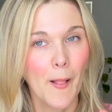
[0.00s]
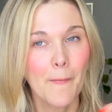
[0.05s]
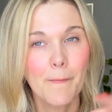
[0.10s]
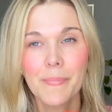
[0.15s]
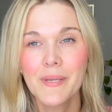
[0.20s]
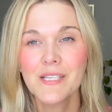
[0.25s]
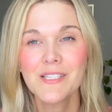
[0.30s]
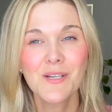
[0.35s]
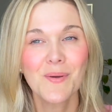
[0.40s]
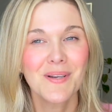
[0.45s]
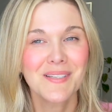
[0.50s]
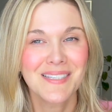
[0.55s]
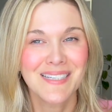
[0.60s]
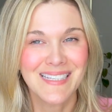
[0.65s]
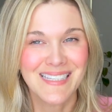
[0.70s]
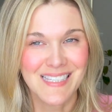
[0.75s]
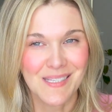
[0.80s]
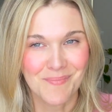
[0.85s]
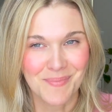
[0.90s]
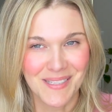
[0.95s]
PCOS in
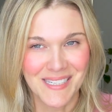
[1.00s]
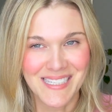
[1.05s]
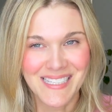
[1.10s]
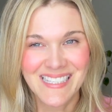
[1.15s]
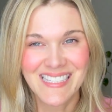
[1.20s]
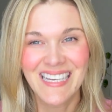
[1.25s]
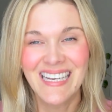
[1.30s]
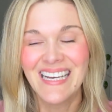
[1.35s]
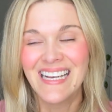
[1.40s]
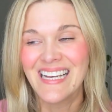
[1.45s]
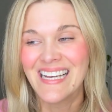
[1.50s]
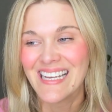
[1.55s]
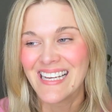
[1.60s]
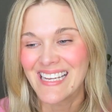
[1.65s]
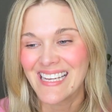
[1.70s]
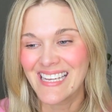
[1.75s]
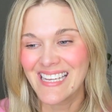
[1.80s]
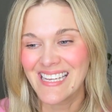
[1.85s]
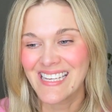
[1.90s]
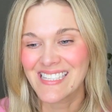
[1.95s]
its simplest
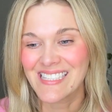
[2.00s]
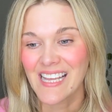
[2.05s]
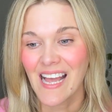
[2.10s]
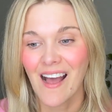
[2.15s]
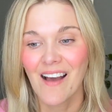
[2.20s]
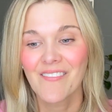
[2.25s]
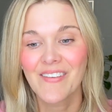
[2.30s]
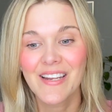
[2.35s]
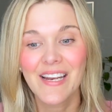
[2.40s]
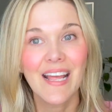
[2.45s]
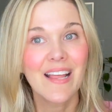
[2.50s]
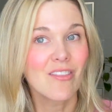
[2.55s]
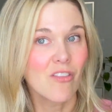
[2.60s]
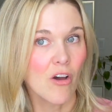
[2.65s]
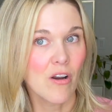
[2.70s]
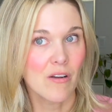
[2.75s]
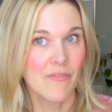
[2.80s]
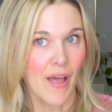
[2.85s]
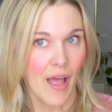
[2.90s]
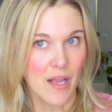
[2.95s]
is having a
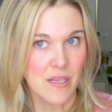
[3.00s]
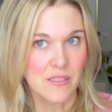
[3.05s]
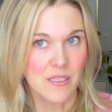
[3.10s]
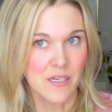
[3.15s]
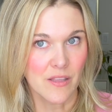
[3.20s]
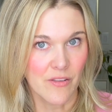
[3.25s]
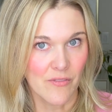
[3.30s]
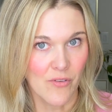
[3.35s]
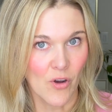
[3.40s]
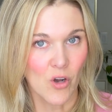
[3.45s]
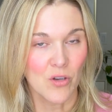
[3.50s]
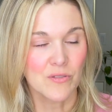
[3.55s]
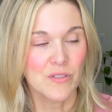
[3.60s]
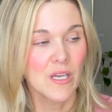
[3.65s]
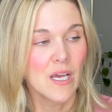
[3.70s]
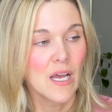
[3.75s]
lot of eggs in the vault.